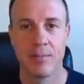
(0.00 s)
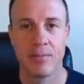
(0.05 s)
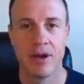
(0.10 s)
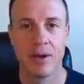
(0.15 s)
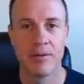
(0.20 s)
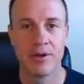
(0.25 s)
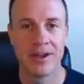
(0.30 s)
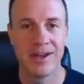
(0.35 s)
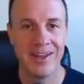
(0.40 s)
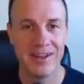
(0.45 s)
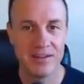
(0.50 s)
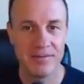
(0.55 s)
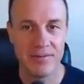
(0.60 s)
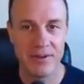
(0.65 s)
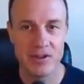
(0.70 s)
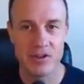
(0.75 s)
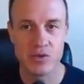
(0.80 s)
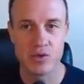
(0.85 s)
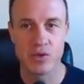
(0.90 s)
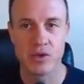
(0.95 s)
probably an
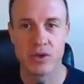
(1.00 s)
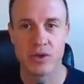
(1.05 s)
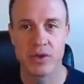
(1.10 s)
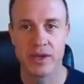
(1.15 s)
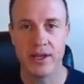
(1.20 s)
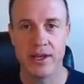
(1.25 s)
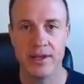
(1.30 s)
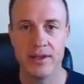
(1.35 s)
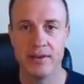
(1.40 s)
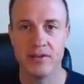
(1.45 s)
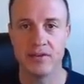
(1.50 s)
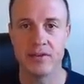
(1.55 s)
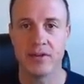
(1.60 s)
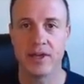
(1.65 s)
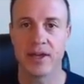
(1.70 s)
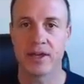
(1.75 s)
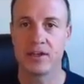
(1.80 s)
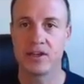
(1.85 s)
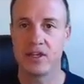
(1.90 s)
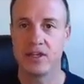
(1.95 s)
individual is
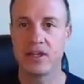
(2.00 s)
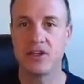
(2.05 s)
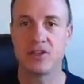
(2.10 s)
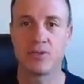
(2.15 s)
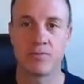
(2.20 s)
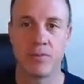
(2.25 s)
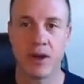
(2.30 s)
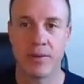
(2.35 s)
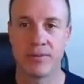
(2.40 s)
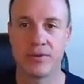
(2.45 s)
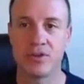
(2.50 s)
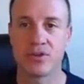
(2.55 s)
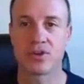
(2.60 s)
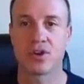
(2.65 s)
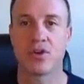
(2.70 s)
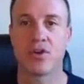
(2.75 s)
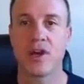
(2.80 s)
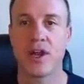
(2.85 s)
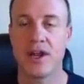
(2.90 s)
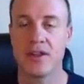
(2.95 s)
like, she's probably
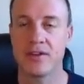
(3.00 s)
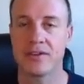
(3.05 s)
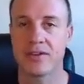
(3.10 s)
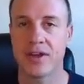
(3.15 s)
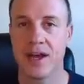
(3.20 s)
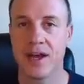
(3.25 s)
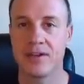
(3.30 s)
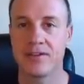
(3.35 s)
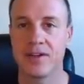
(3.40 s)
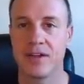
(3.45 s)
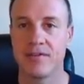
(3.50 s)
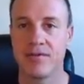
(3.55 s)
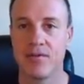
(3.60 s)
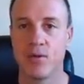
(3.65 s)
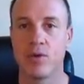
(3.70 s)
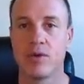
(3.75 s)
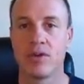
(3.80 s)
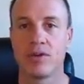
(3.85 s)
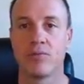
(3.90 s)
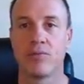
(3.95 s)
just creating this content
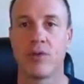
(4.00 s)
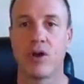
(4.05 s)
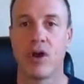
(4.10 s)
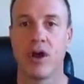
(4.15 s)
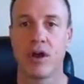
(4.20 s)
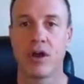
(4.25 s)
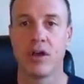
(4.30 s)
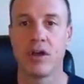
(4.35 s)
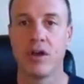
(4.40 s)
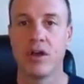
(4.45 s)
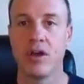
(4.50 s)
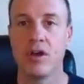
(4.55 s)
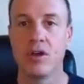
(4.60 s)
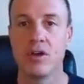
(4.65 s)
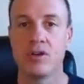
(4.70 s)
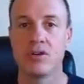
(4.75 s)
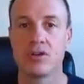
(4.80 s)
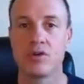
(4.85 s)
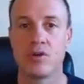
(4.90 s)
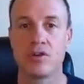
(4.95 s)
for this blog.
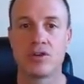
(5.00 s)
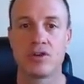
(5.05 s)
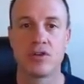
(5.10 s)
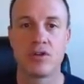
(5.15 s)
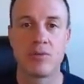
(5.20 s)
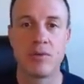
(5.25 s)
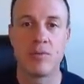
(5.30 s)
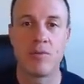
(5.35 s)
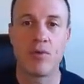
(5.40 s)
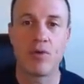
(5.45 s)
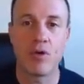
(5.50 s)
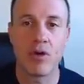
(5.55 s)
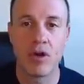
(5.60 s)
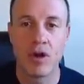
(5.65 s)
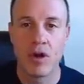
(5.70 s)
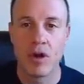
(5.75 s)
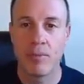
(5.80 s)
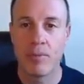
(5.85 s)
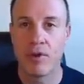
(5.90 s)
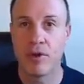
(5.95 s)
So it's a little bit
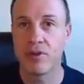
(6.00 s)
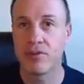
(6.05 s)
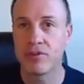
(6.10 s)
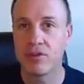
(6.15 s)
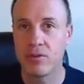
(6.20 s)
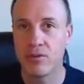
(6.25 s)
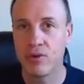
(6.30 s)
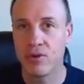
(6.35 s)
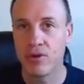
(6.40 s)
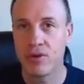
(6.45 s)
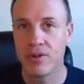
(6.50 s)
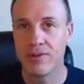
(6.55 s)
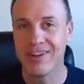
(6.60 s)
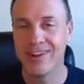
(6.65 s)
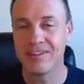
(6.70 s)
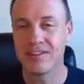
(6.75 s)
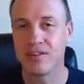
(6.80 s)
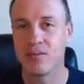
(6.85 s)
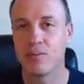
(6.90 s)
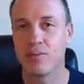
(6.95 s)
more personable.
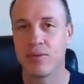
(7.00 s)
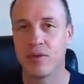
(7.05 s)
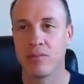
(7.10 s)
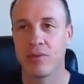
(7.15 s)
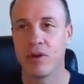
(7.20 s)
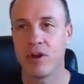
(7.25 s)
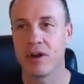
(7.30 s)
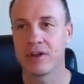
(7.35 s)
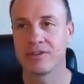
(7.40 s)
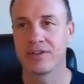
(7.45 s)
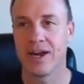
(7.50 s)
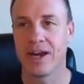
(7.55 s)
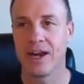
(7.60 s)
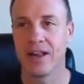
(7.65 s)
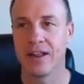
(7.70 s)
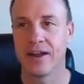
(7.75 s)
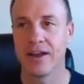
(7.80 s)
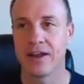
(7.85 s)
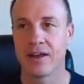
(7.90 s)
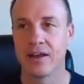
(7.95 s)
That's the blogs that I
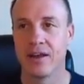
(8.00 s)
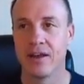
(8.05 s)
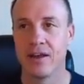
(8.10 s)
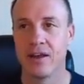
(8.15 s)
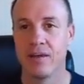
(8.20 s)
like.